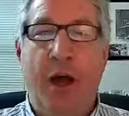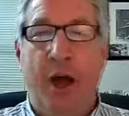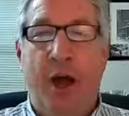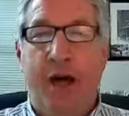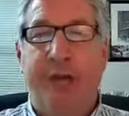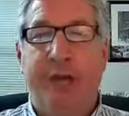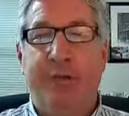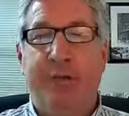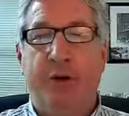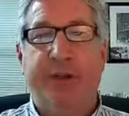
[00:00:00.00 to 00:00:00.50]

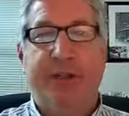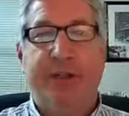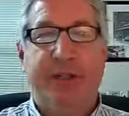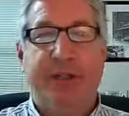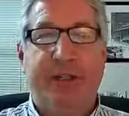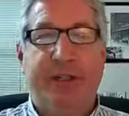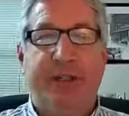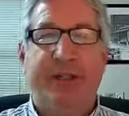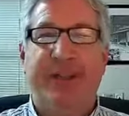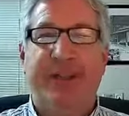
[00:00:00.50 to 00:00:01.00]
Osmosis
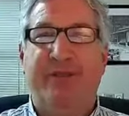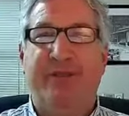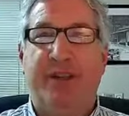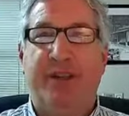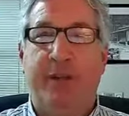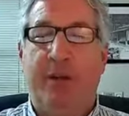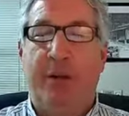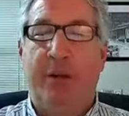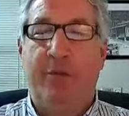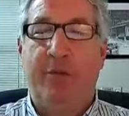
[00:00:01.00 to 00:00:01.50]
is
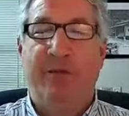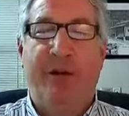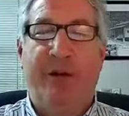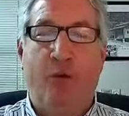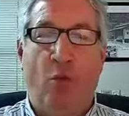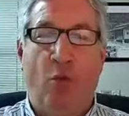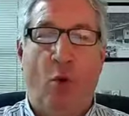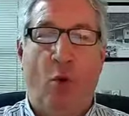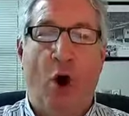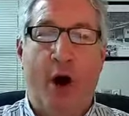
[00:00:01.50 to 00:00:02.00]
specifically about
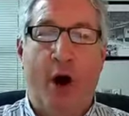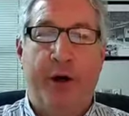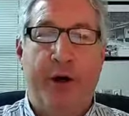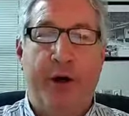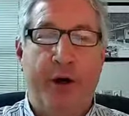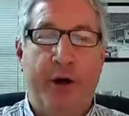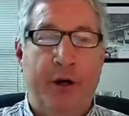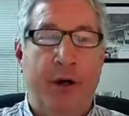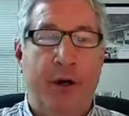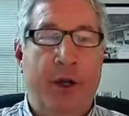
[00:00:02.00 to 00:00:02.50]
moving
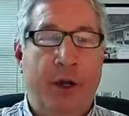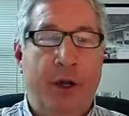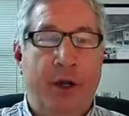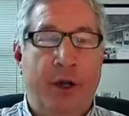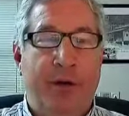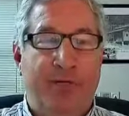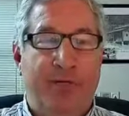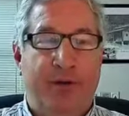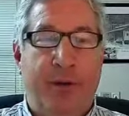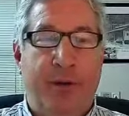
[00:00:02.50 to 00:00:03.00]
water
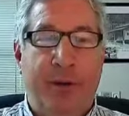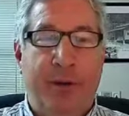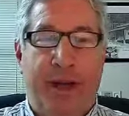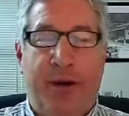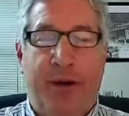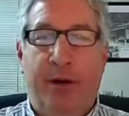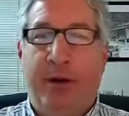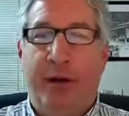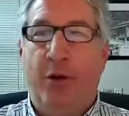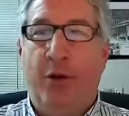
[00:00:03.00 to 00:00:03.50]
from an
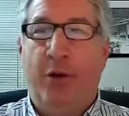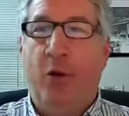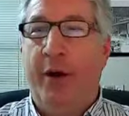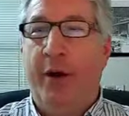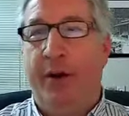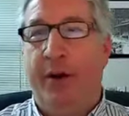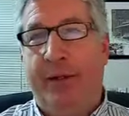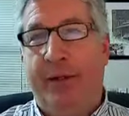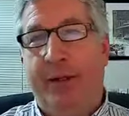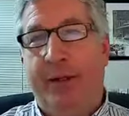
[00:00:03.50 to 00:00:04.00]
area
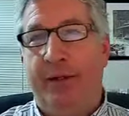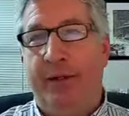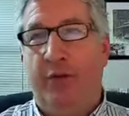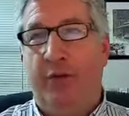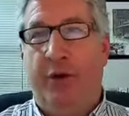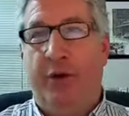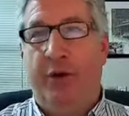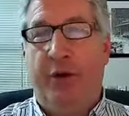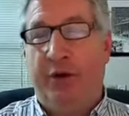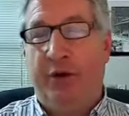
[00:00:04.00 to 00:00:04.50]
where
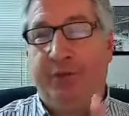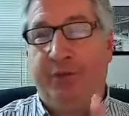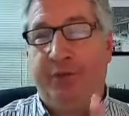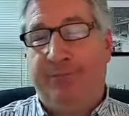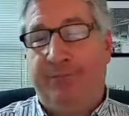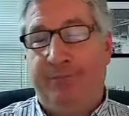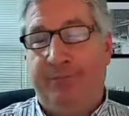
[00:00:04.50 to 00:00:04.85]
there's